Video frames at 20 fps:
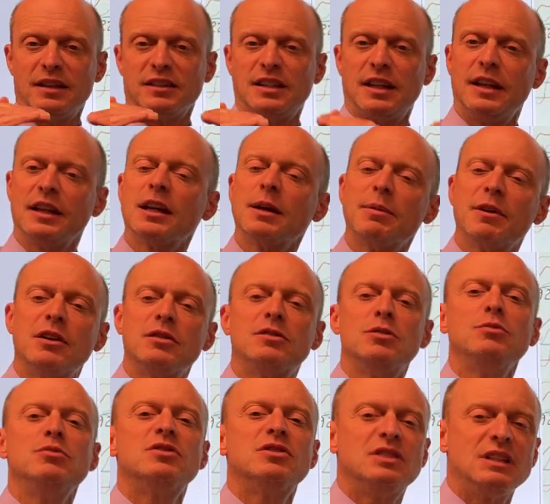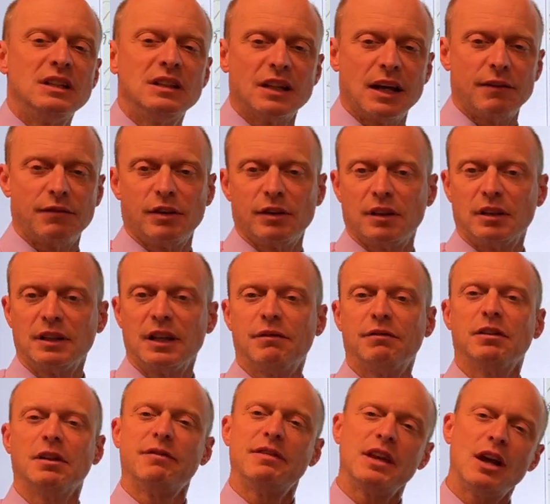And they compare it to sea level, the level of the